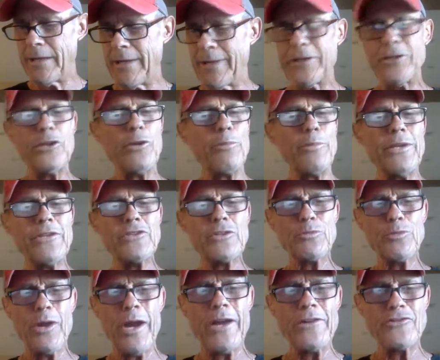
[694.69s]
I think you'll be
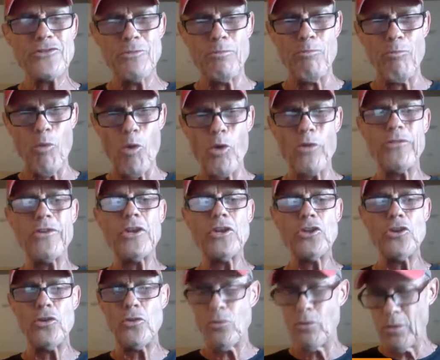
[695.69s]
surprised. The more that
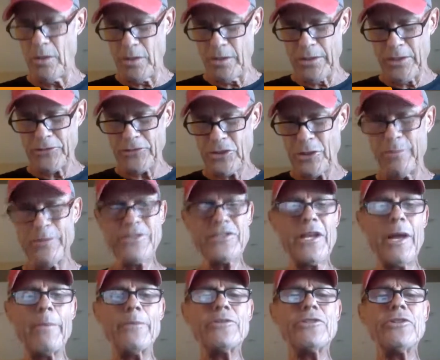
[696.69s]
you assume it's
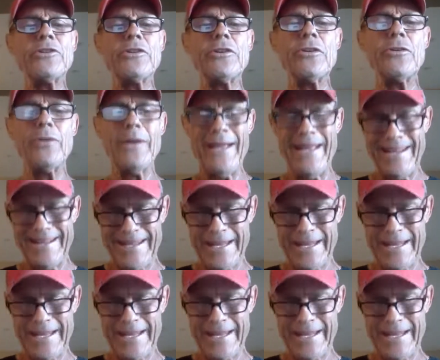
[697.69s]
coming to you,